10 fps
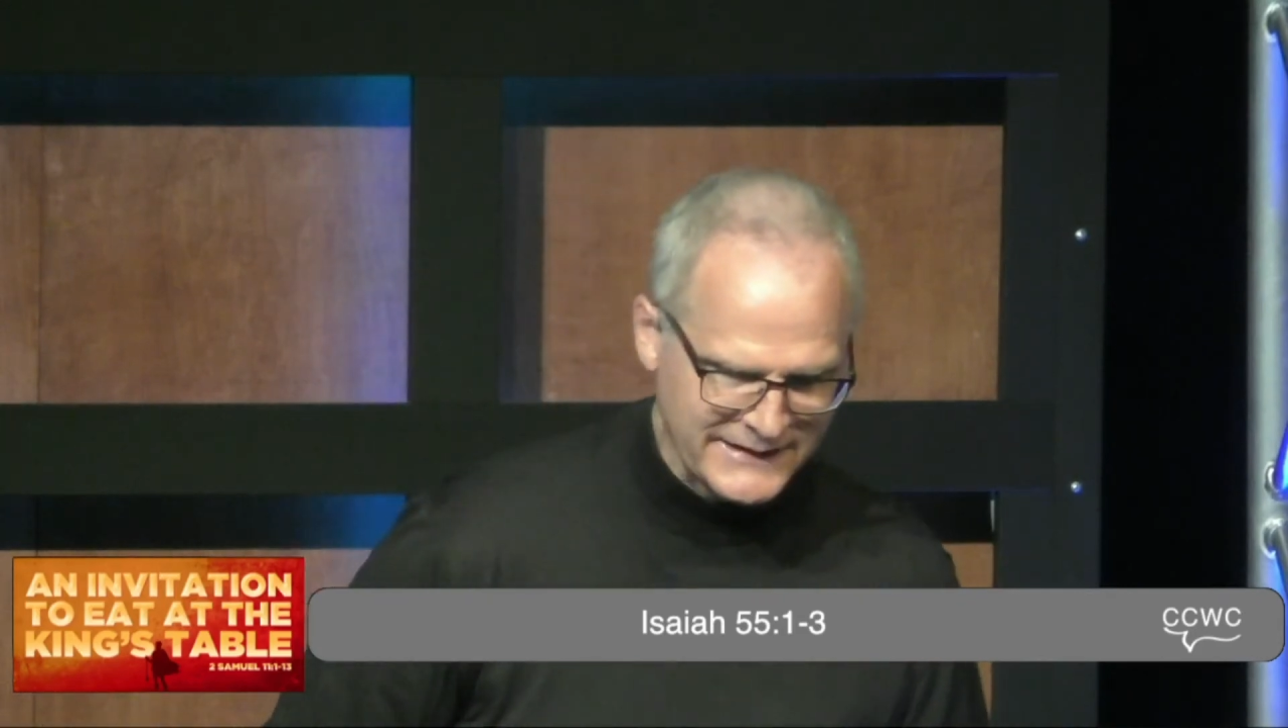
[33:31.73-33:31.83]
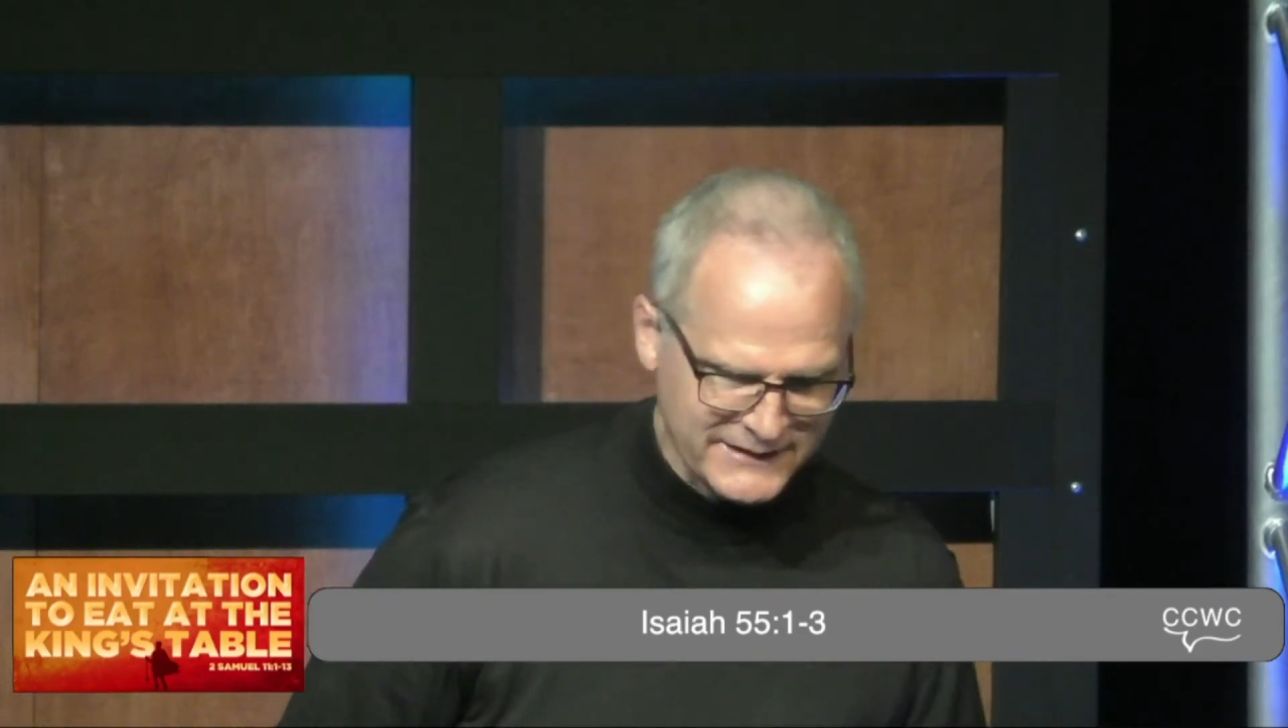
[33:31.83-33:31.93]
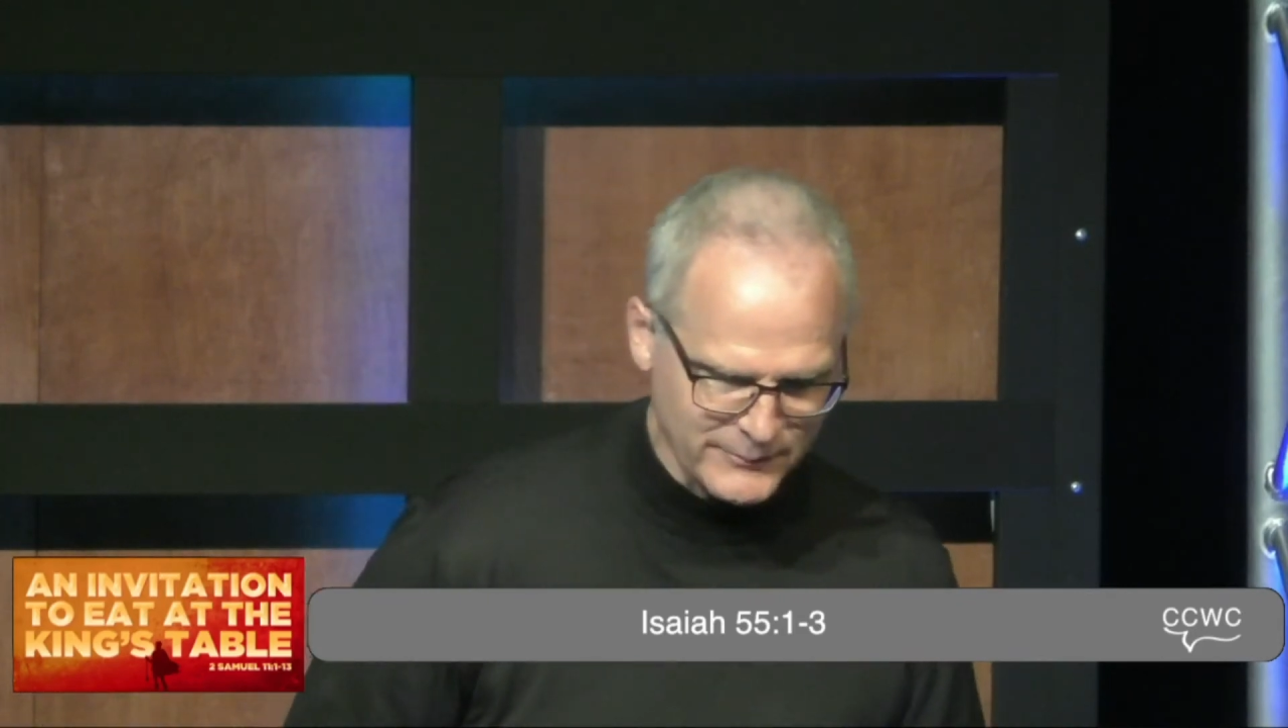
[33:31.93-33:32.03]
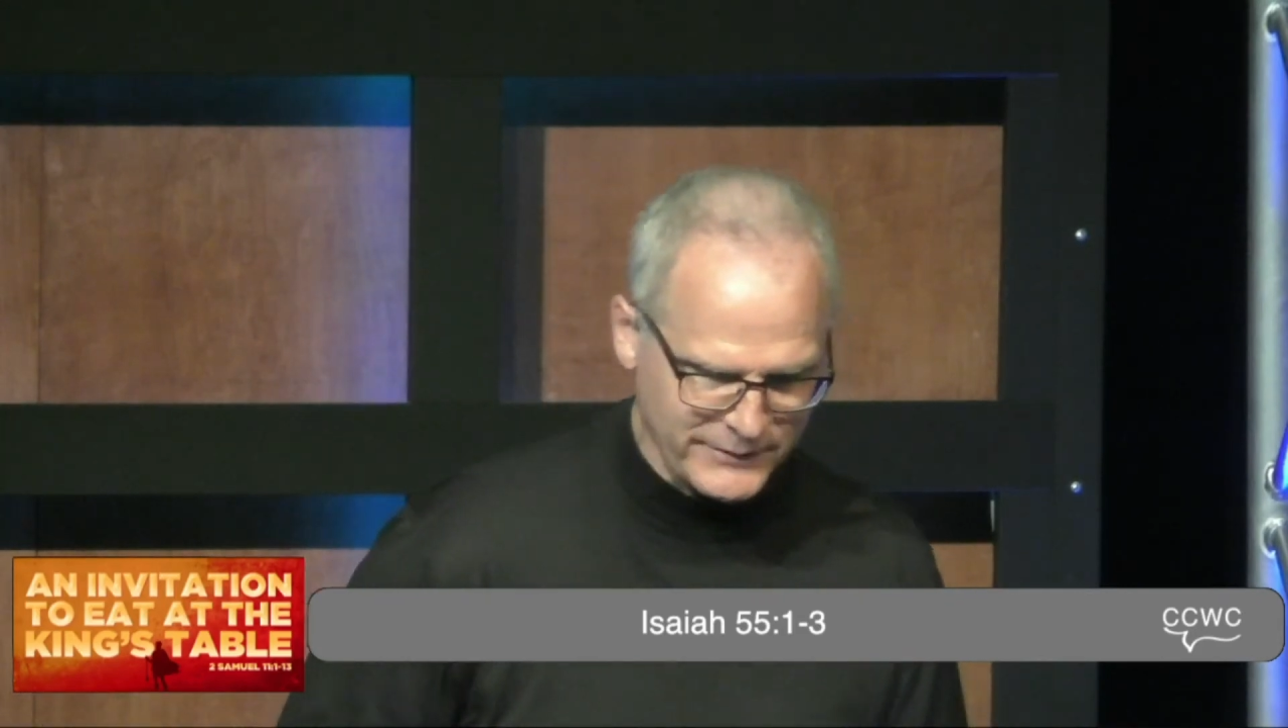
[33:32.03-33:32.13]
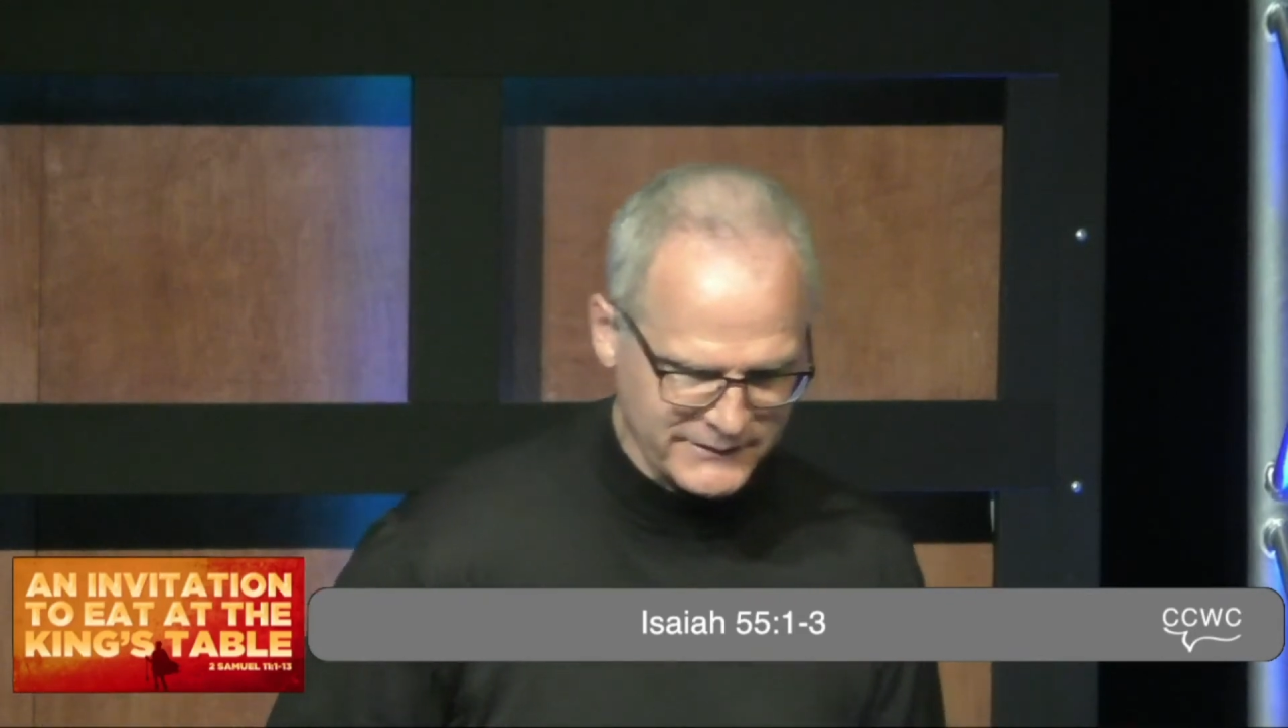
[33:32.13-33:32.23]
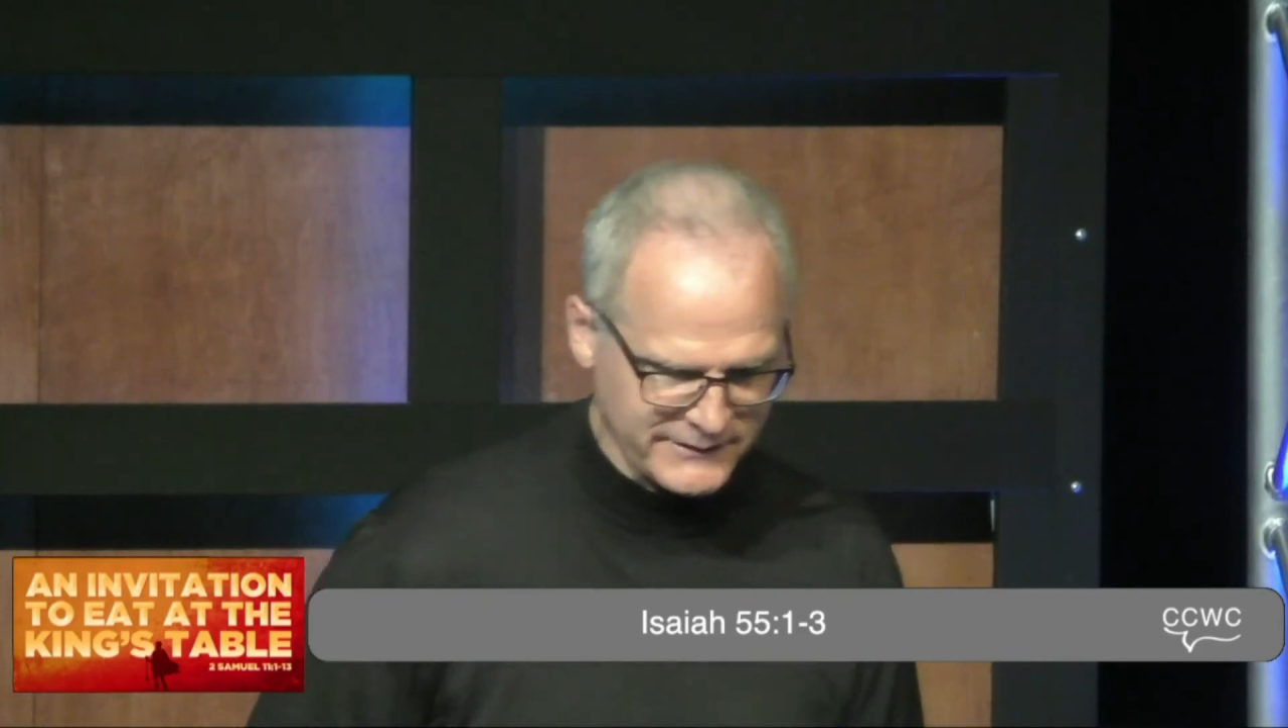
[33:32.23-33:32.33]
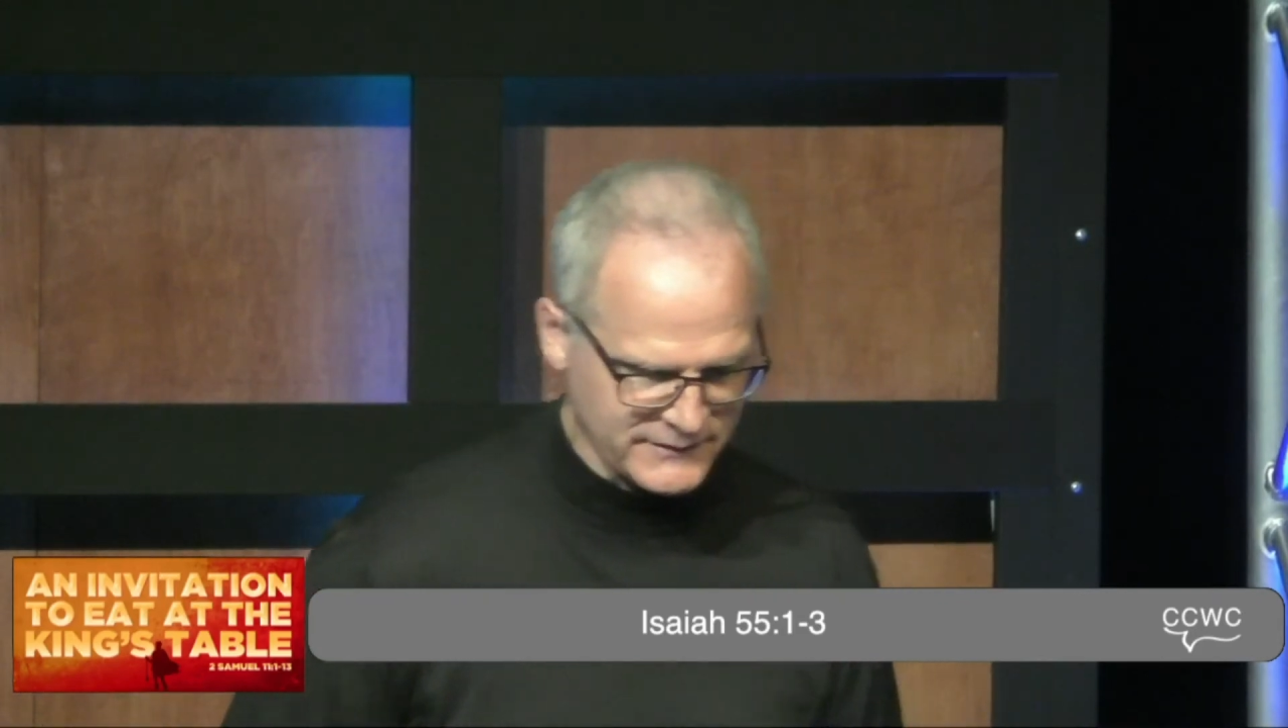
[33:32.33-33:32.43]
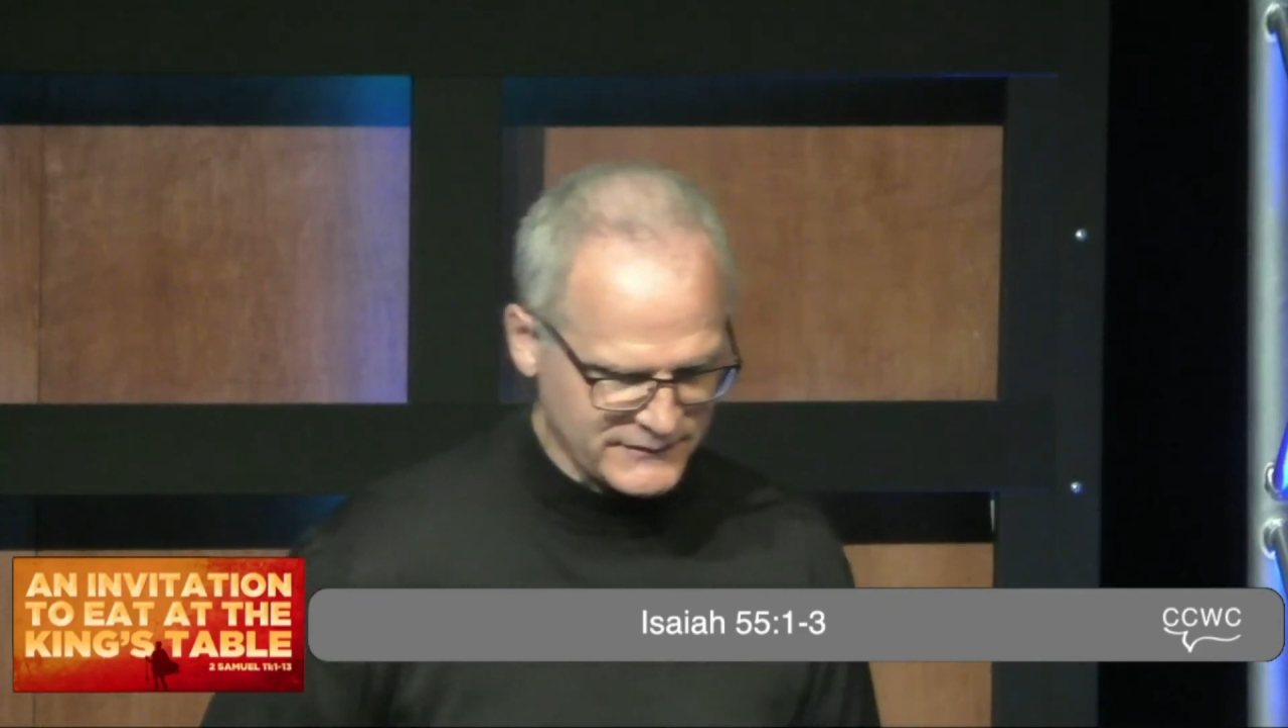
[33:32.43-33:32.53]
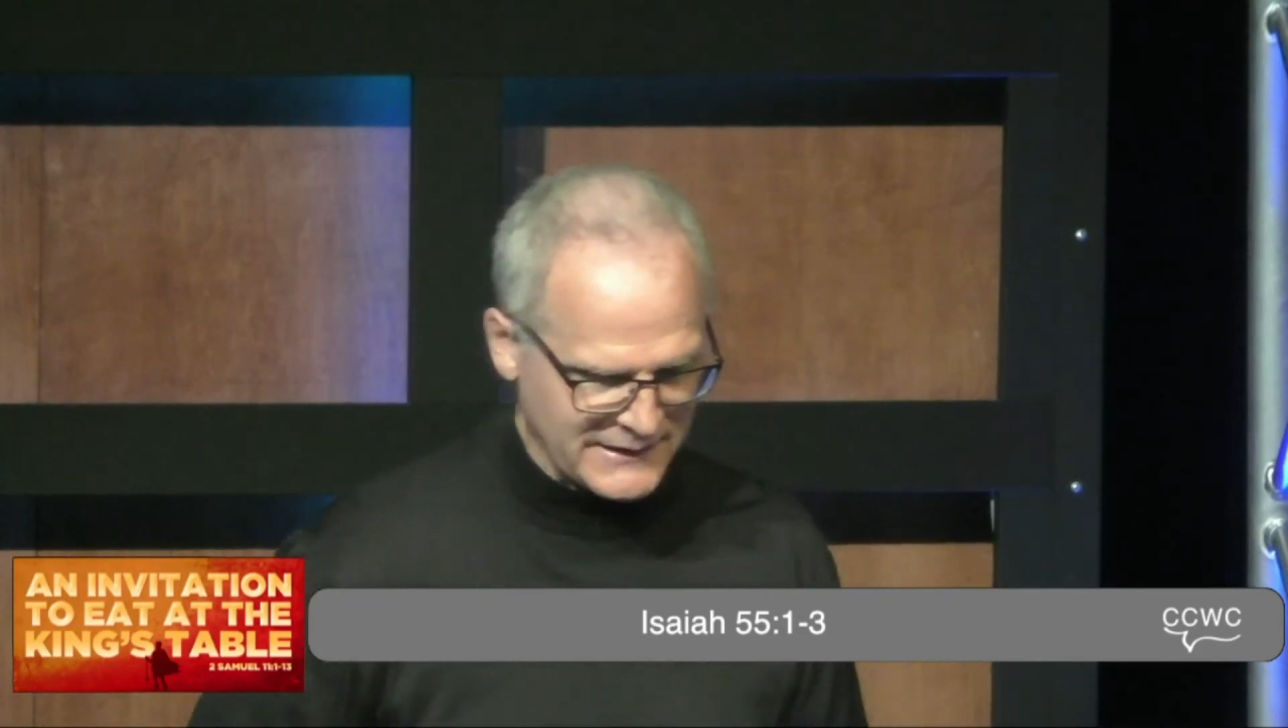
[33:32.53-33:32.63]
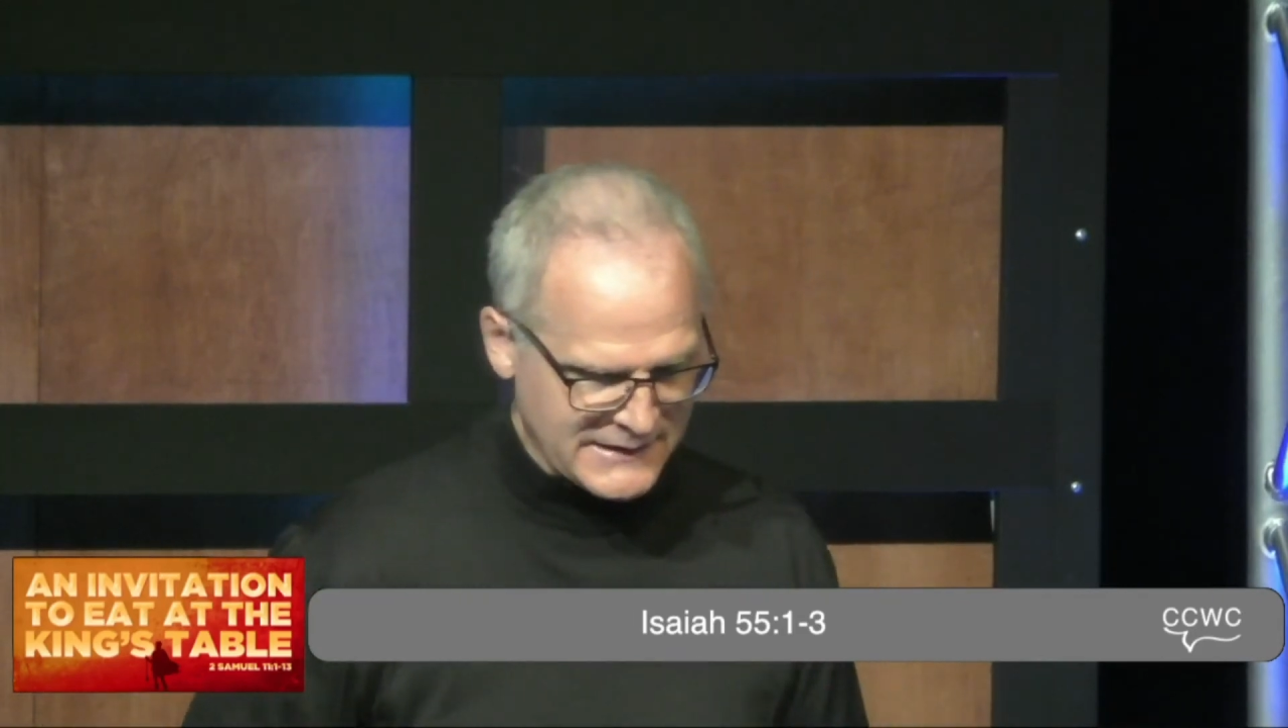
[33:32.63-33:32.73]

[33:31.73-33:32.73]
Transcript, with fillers: in abundance.